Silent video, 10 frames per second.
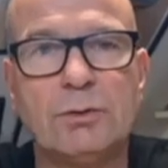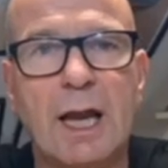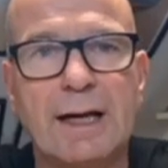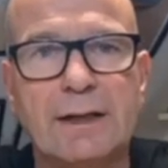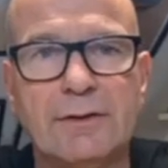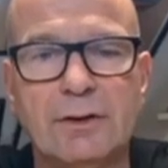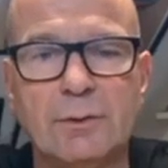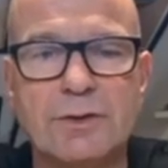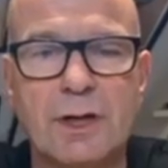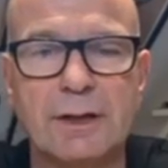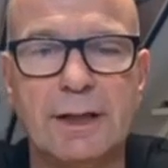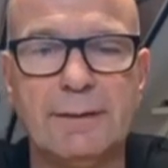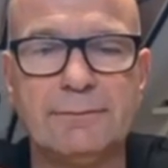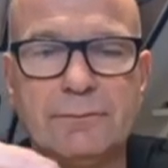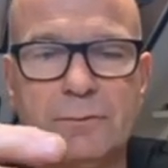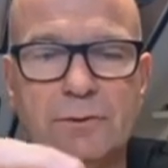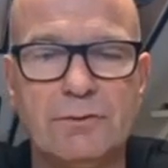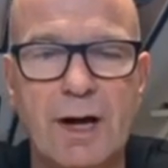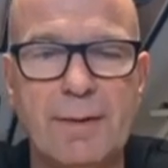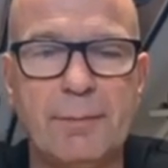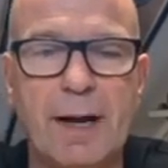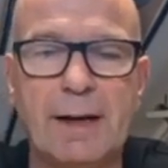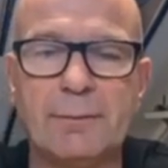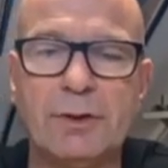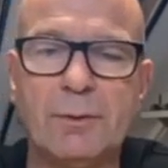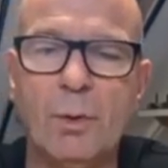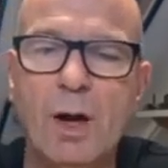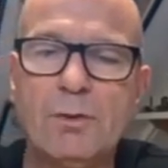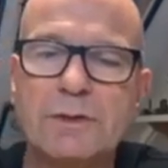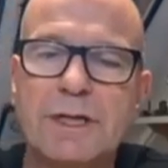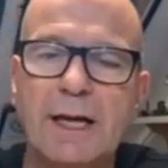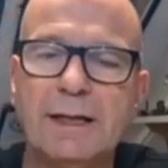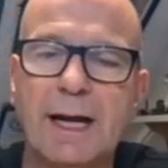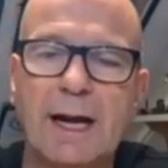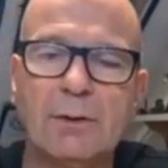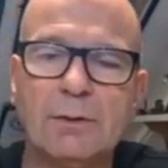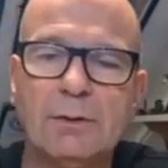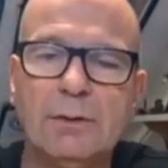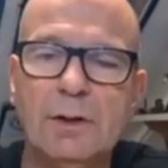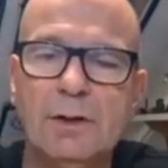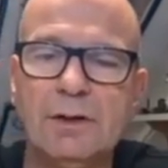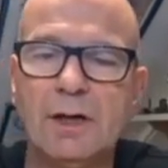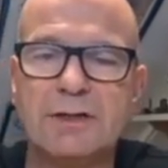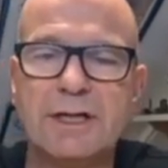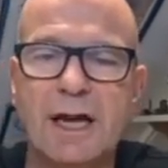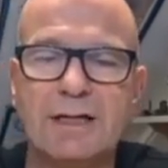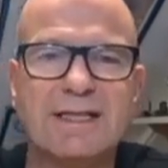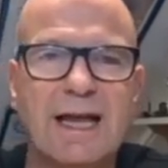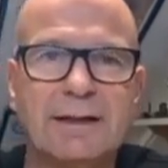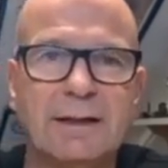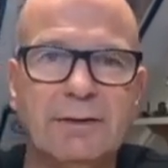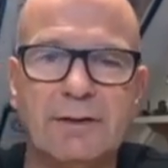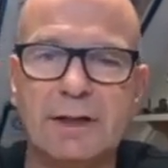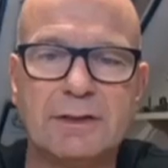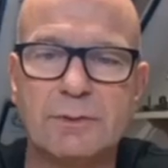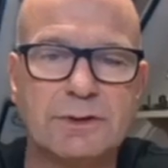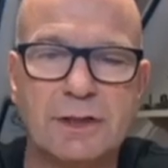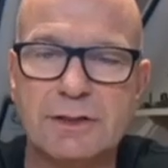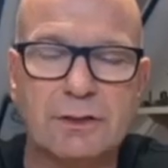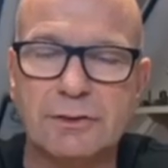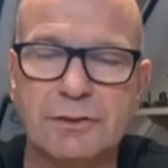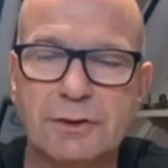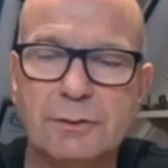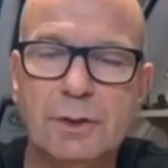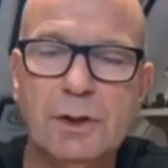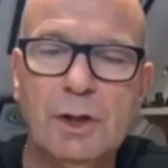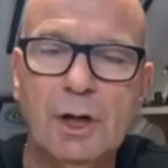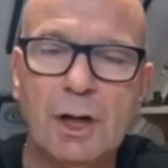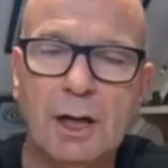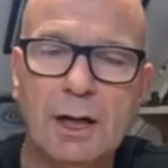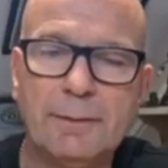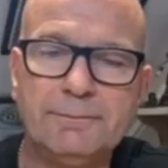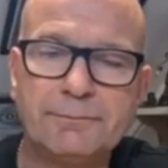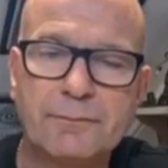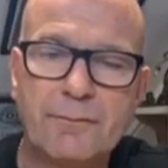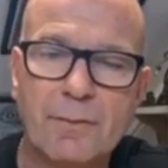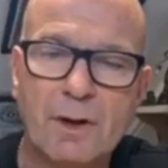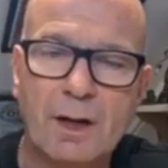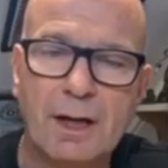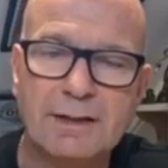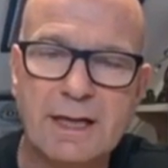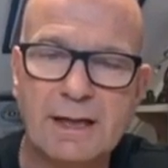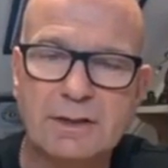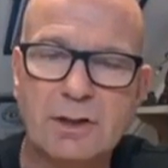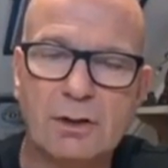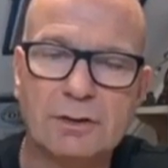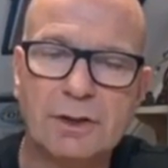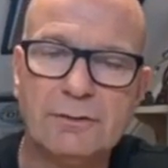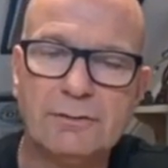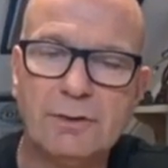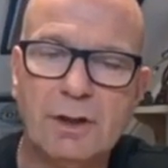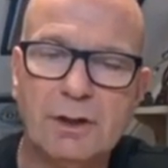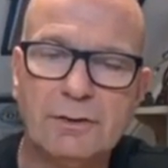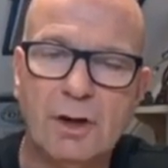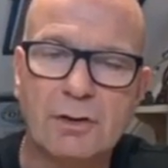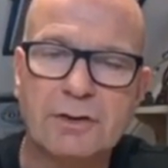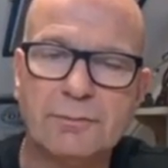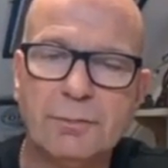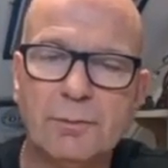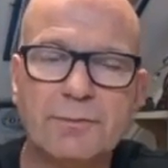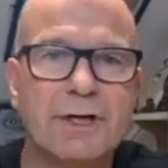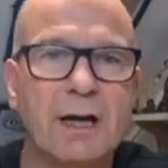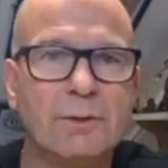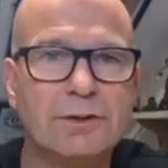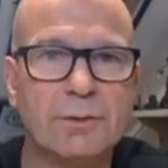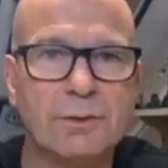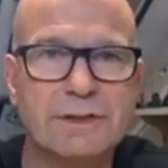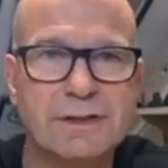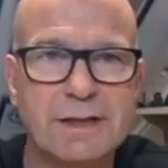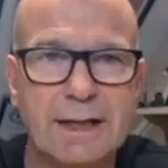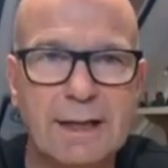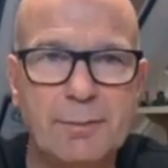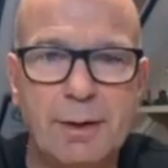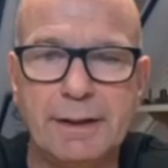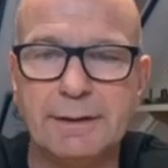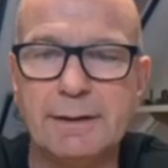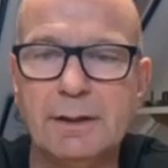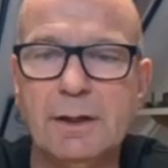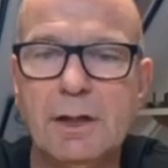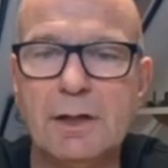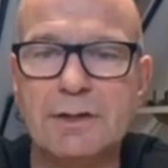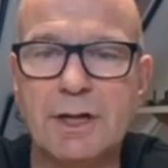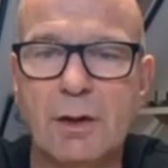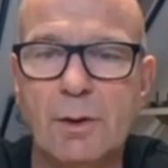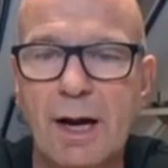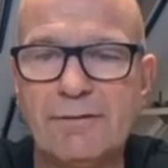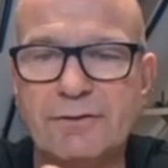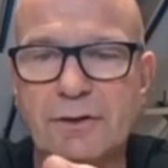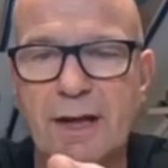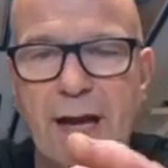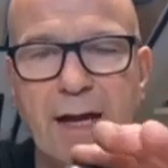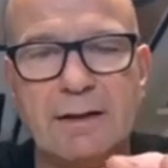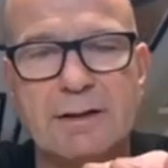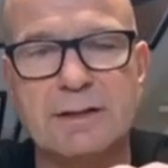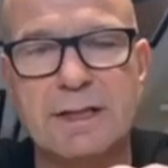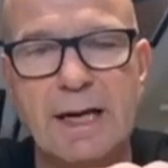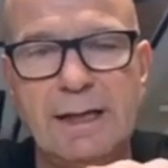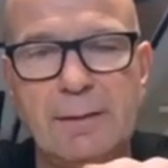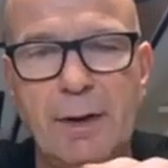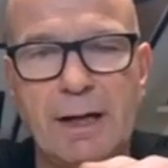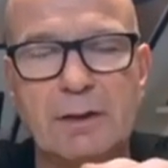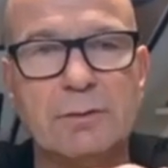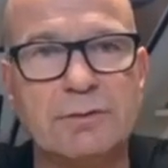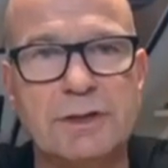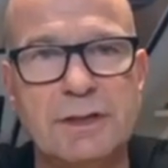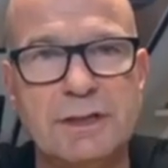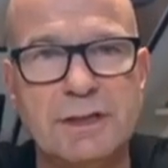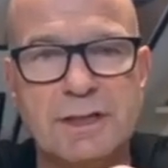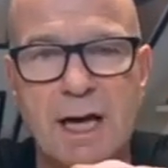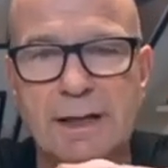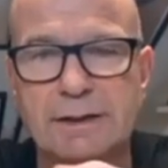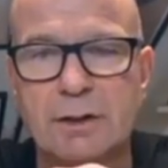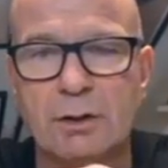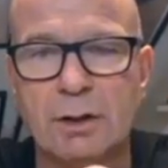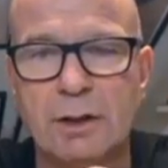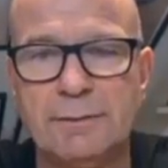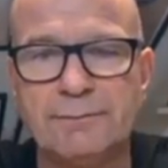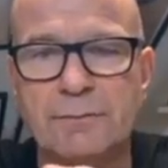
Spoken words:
lacquer that was on it, right back, but it won't take out, you know, you start sanding things, which I don't do. It takes all your knocks and bumps out, which I wanted to keep in. So after that, stain it back up to your desired colour,